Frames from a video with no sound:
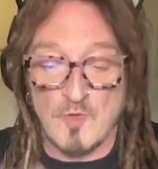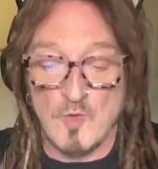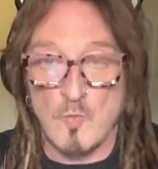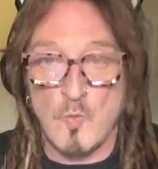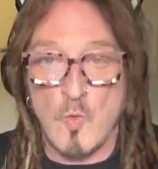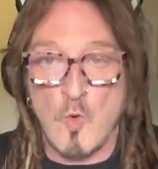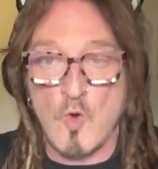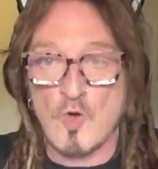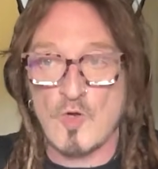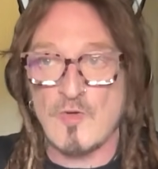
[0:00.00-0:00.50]
You
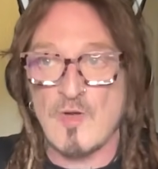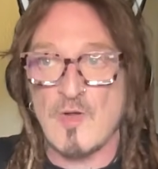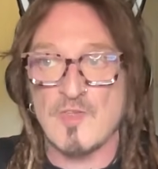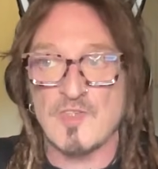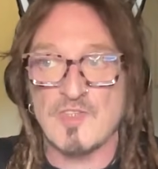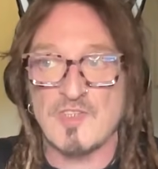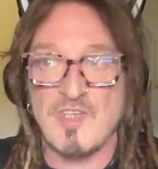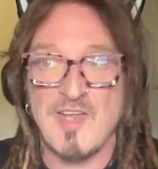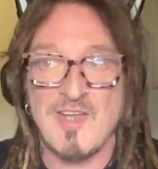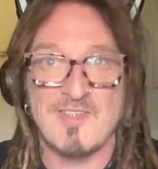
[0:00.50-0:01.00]
walk around
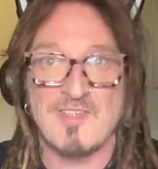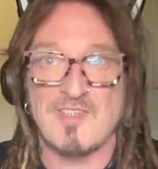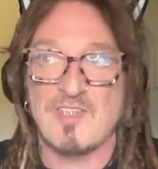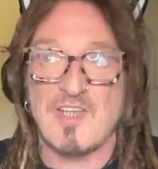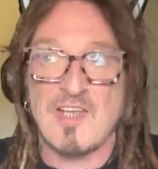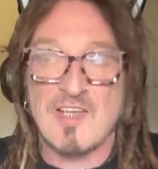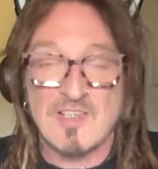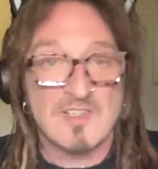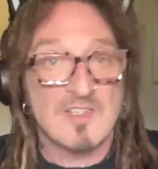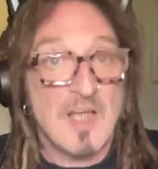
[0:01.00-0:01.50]
the stage, it's
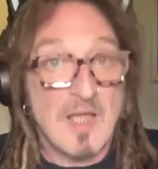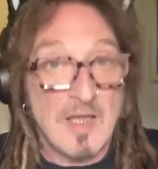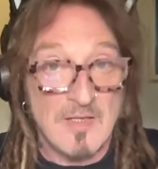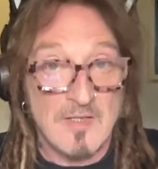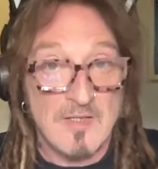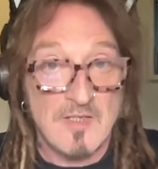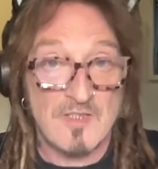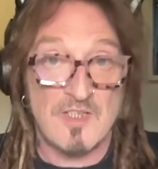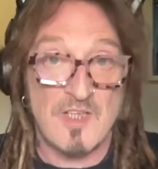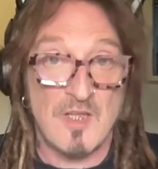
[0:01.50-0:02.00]

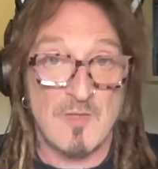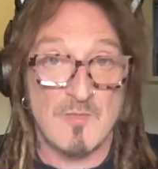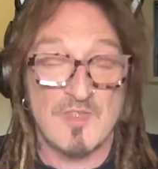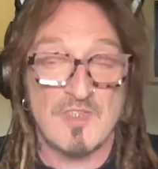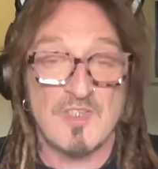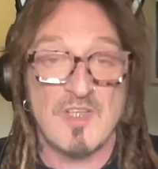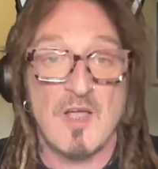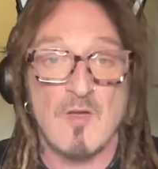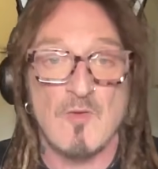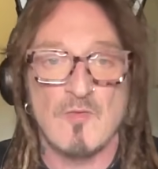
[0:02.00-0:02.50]
exactly the same
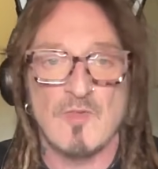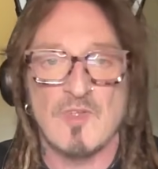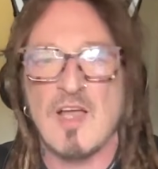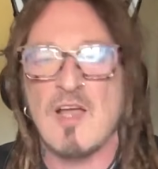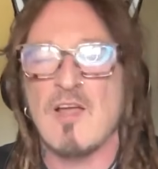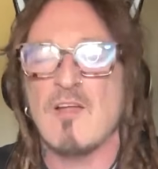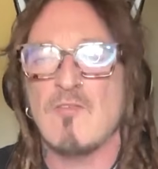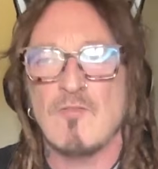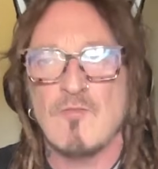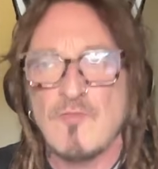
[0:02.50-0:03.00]
sound.
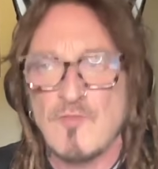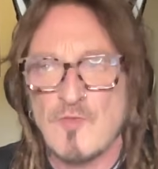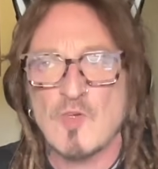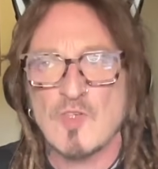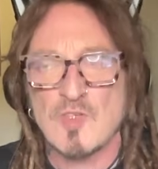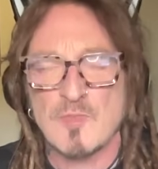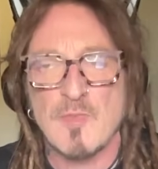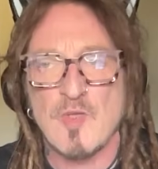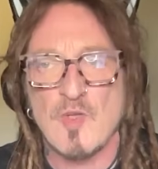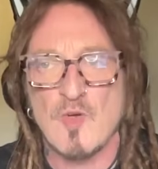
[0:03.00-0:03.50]
That
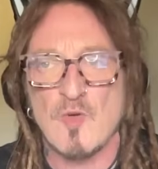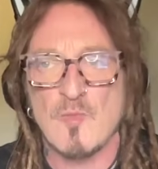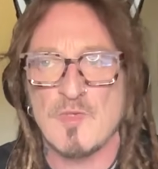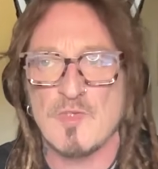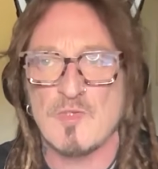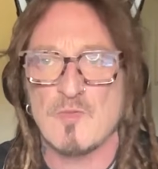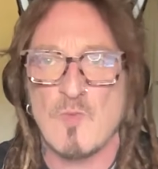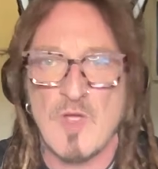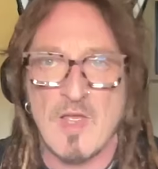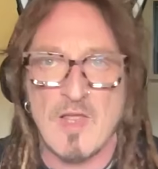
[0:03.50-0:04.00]
fucks me up
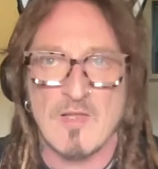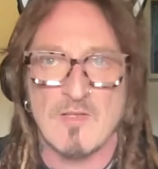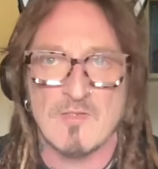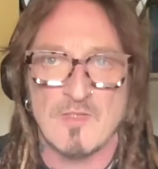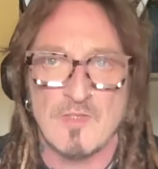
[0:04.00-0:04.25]
as well.